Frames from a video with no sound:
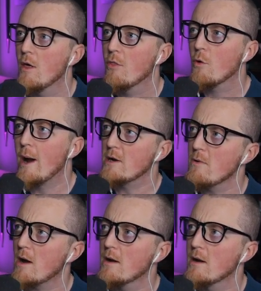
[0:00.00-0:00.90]
Thor
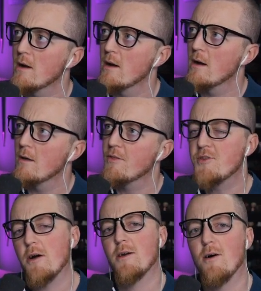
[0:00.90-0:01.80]
Ragnarok, the
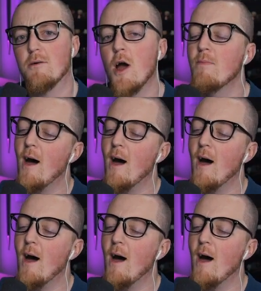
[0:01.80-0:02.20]
talking Hulk.